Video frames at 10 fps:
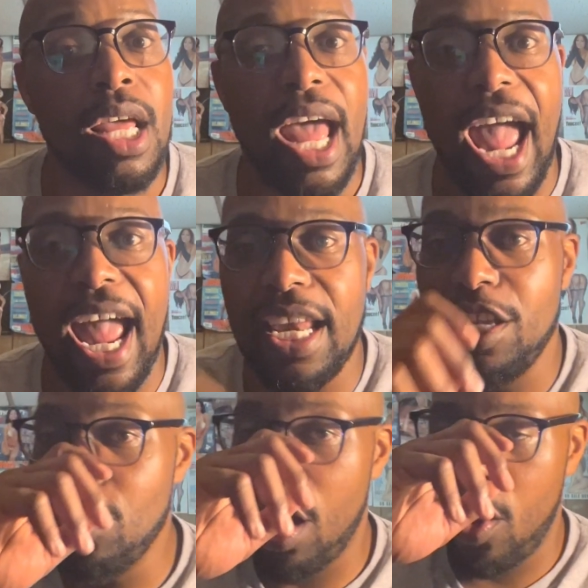And,
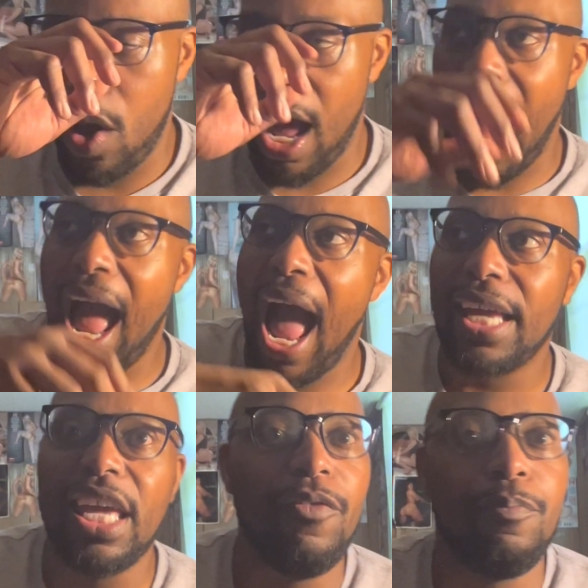you know, I
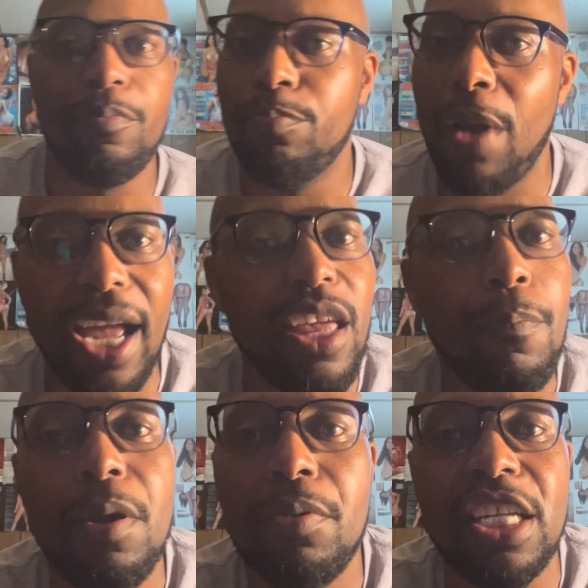give
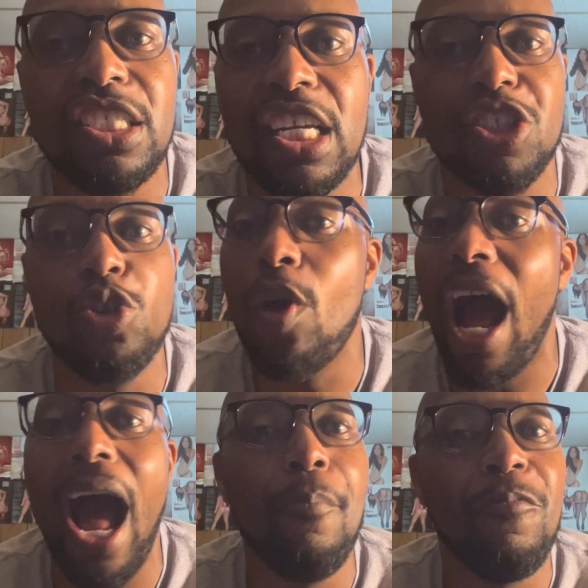people they just do.
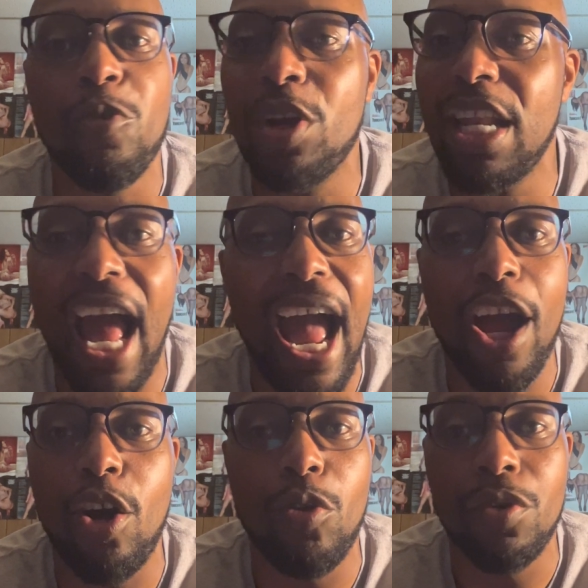I'm really high
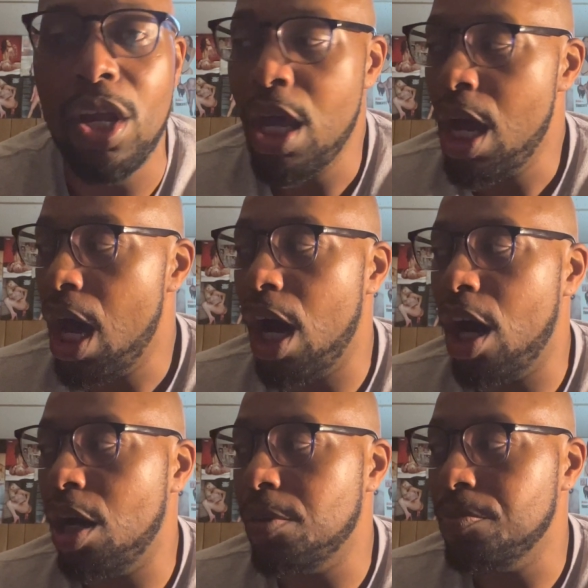
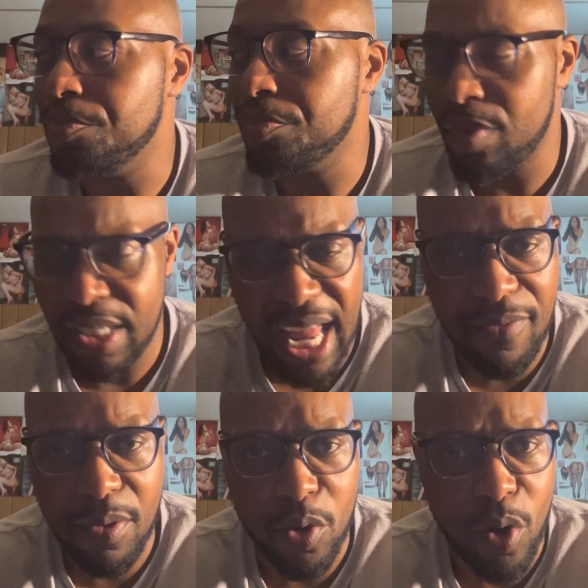on
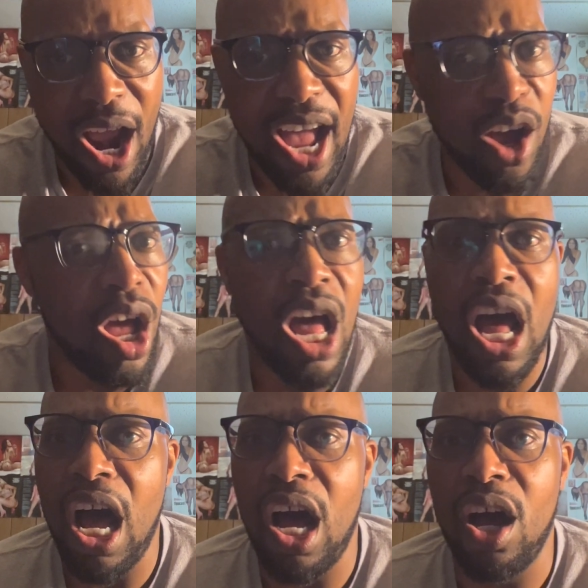David Morrell.
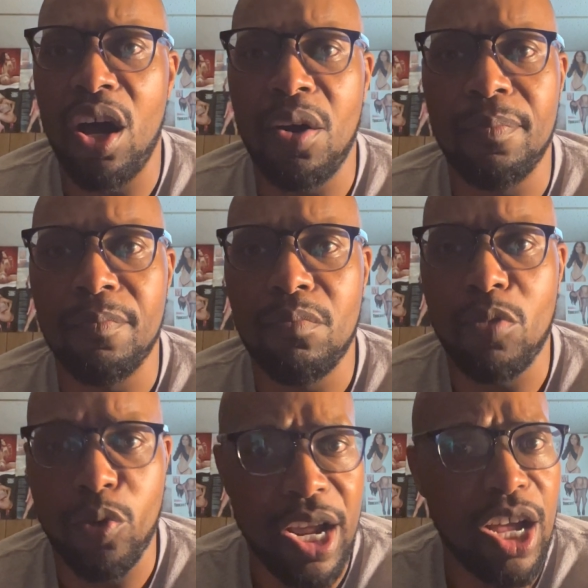
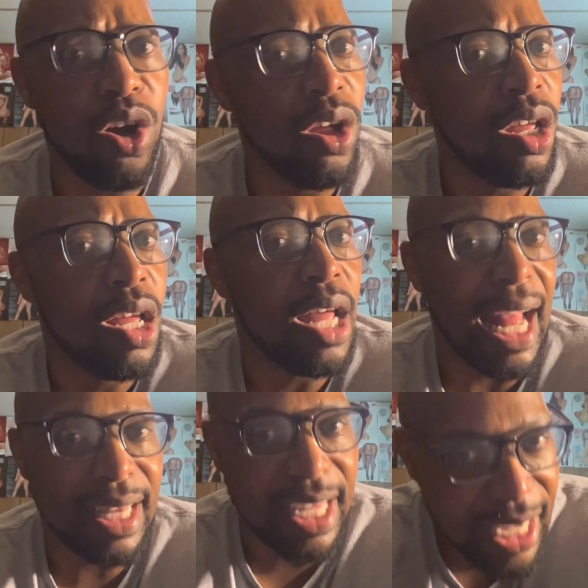Morrell,
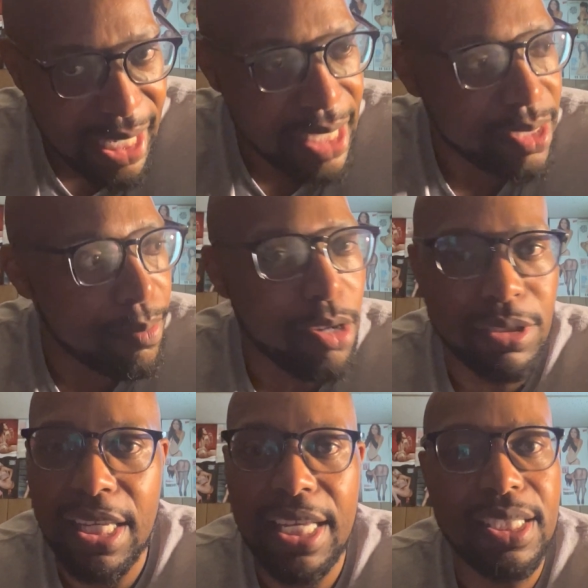I think he needs some more
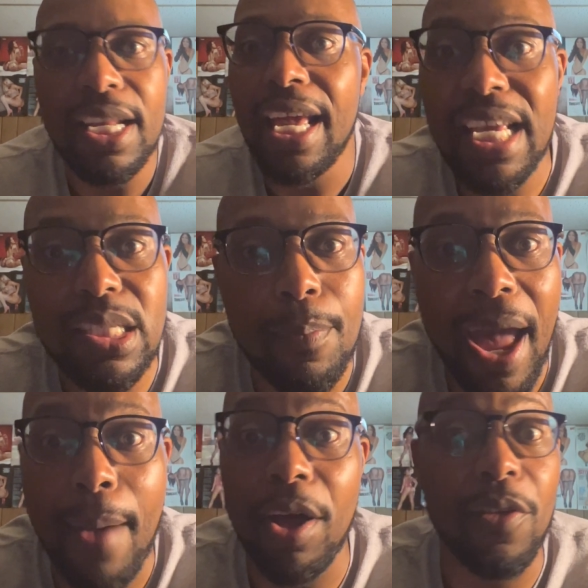seasoning. He's a
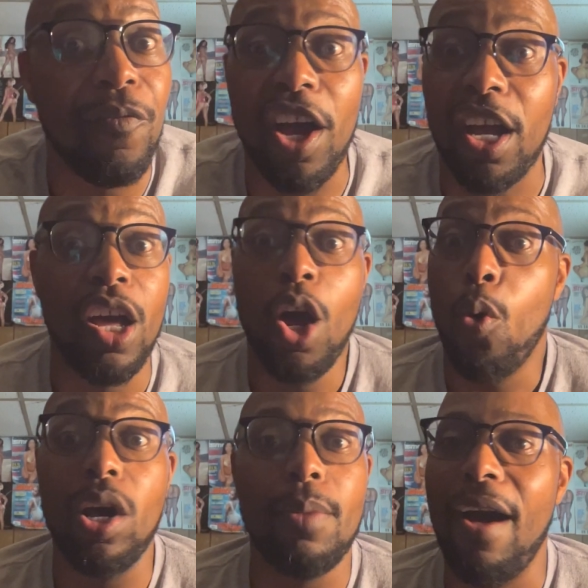bad motherfucker.
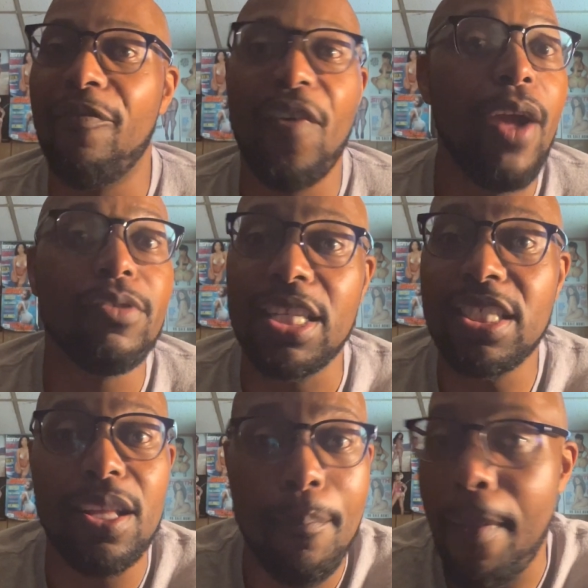One of my favorites is
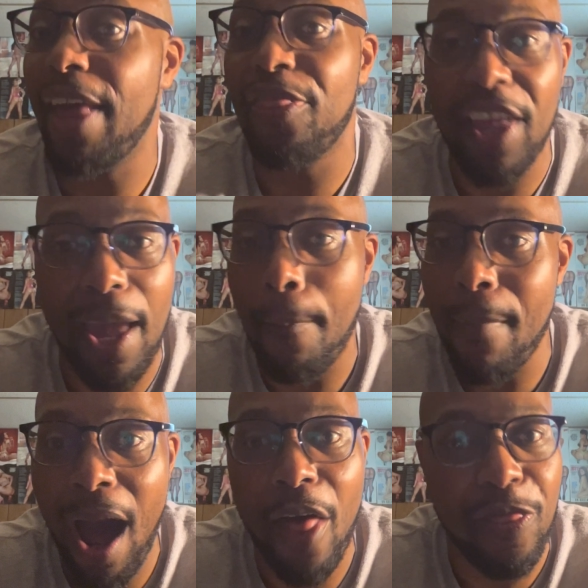the Mexican
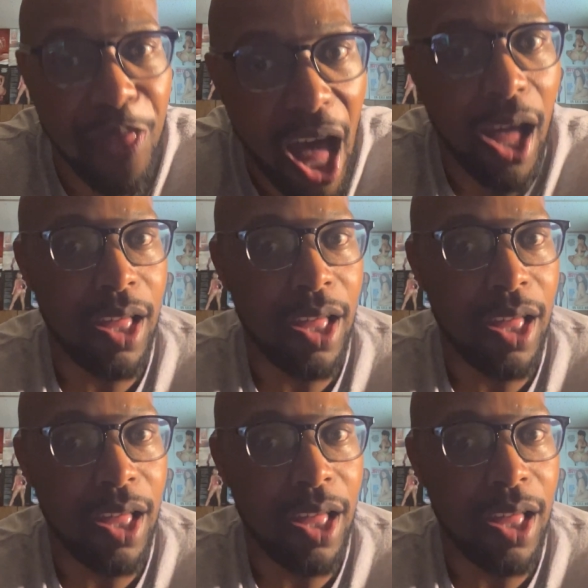Mantha.